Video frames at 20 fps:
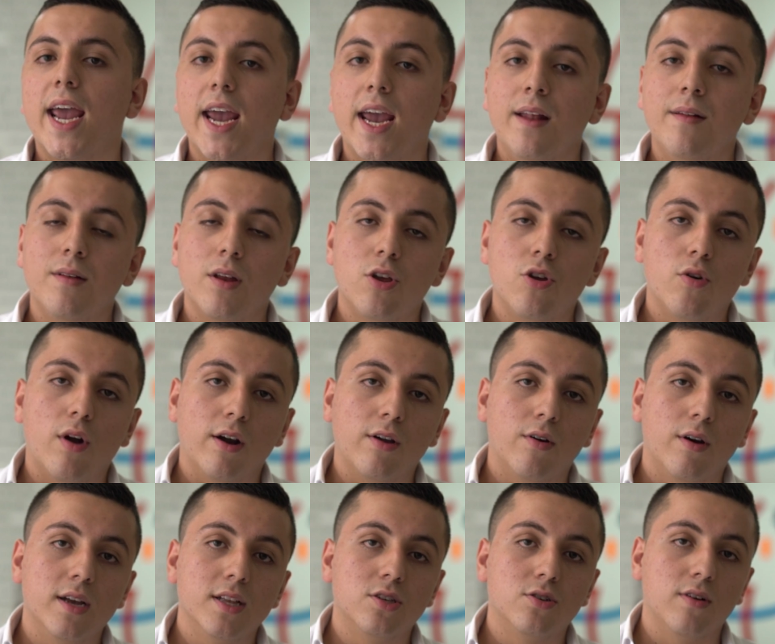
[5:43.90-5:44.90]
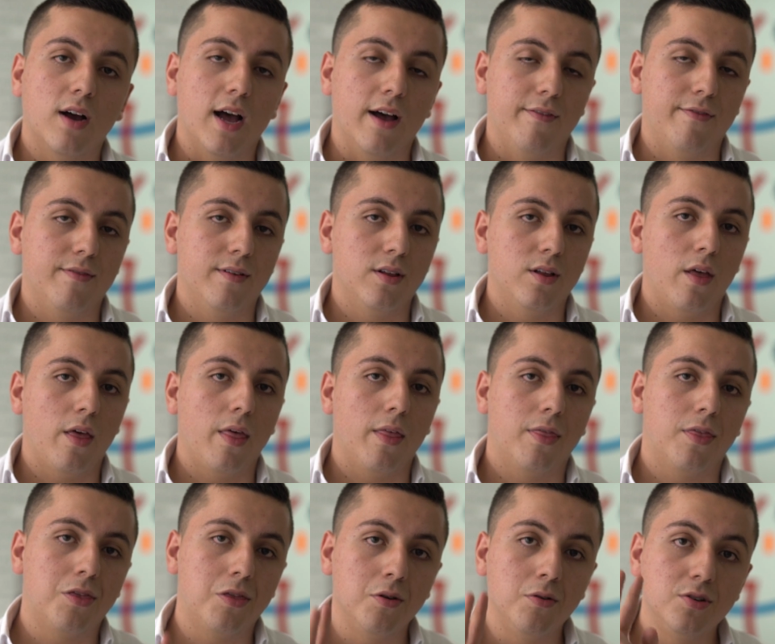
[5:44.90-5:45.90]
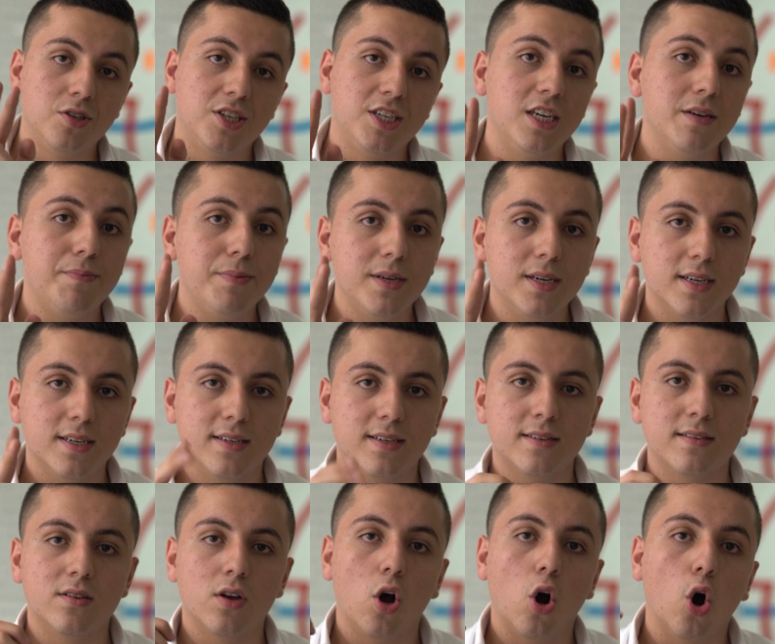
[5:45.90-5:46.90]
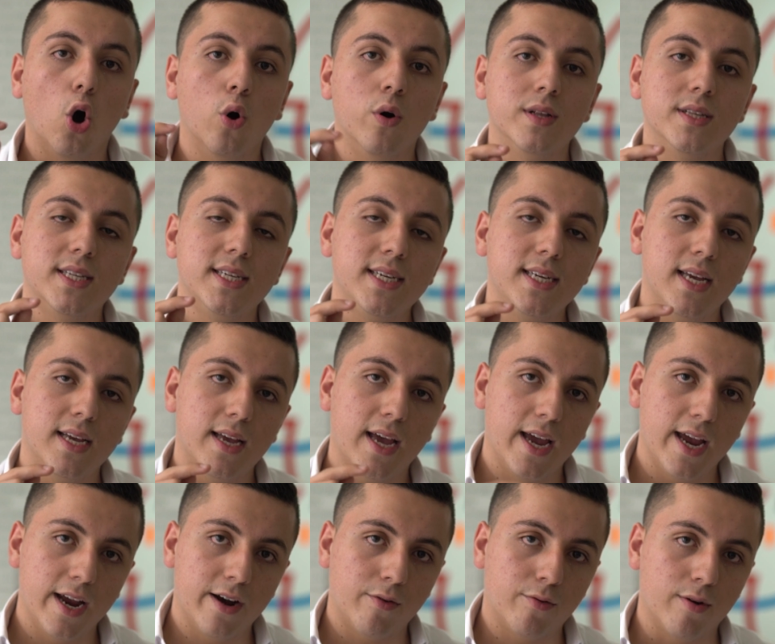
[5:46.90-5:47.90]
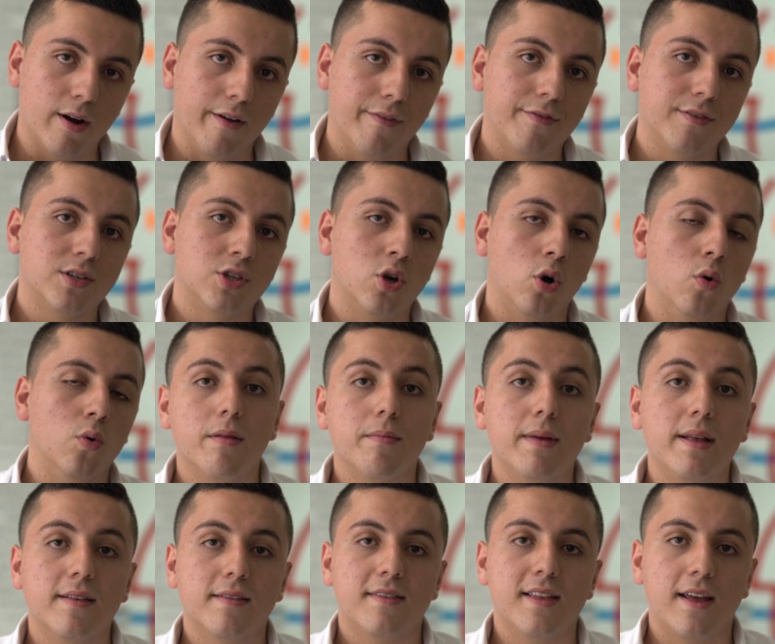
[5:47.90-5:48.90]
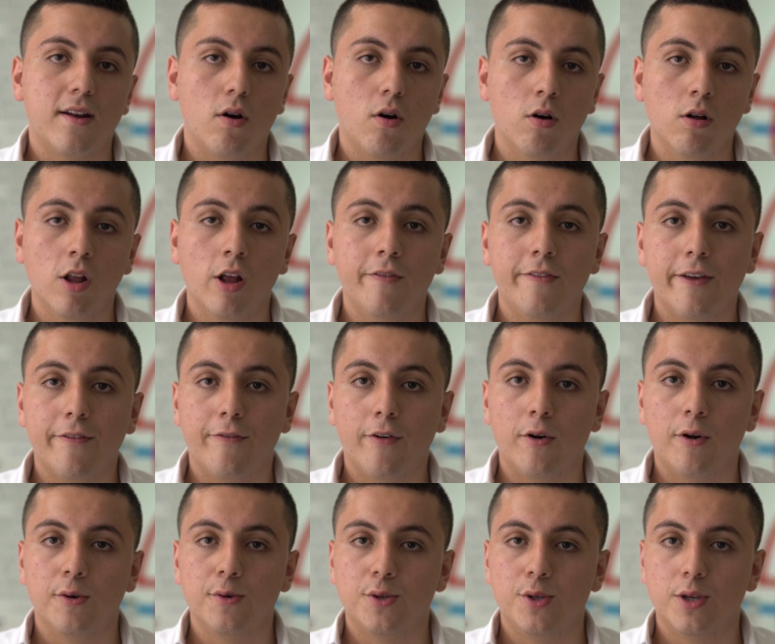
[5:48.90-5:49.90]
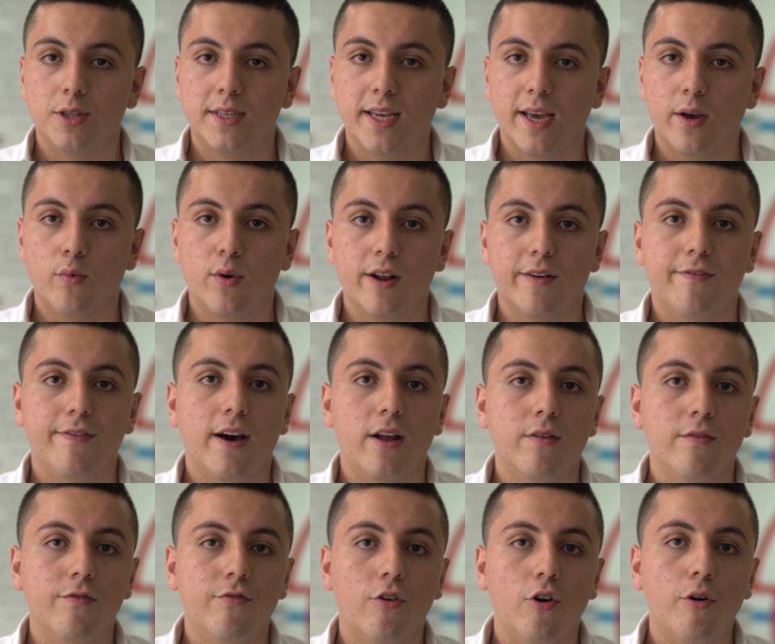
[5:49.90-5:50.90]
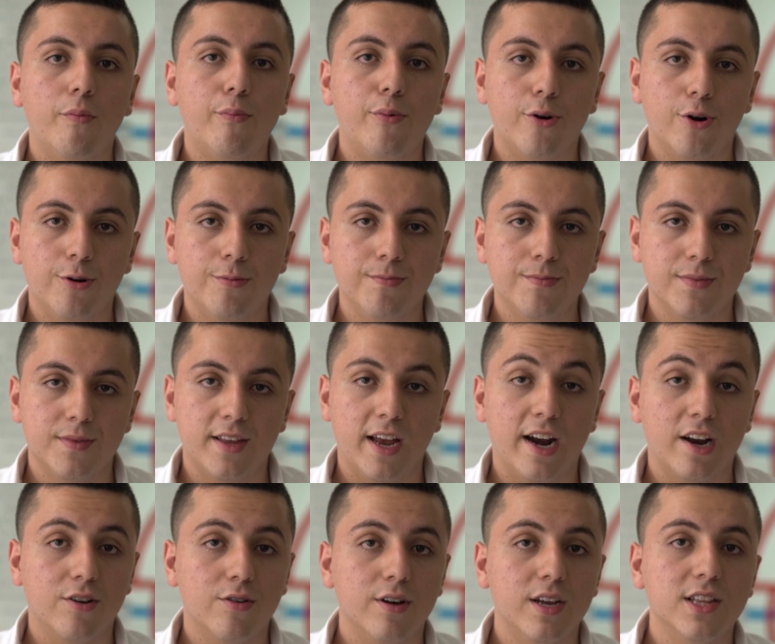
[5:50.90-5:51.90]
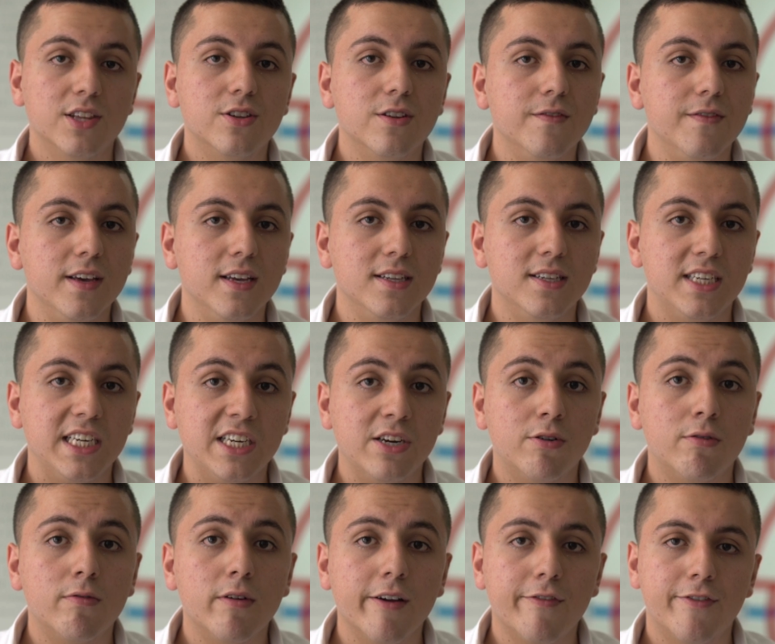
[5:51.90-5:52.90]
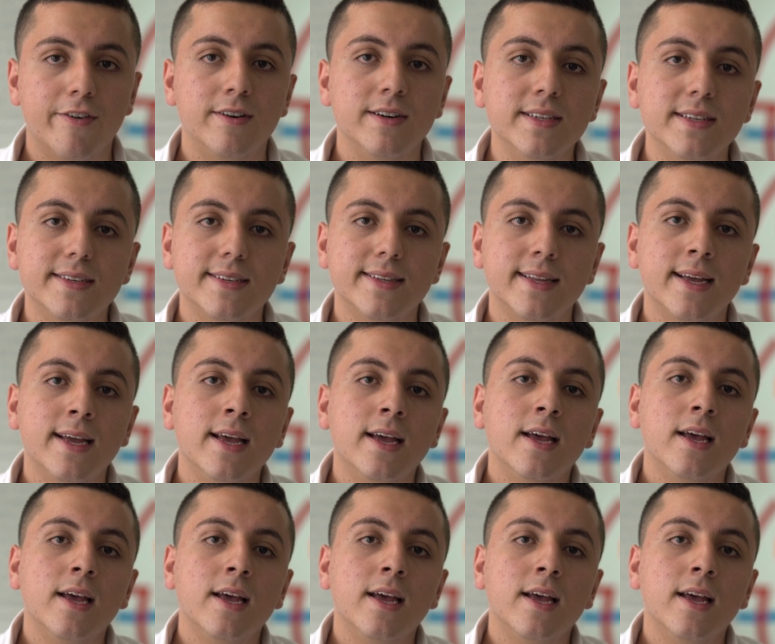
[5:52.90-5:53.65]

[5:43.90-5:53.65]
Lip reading: And you are going to have 2 GPSs on the aircraft. So it means that all of the photos you take with a Phantom 4 Pro, they are going to be geo-referenced.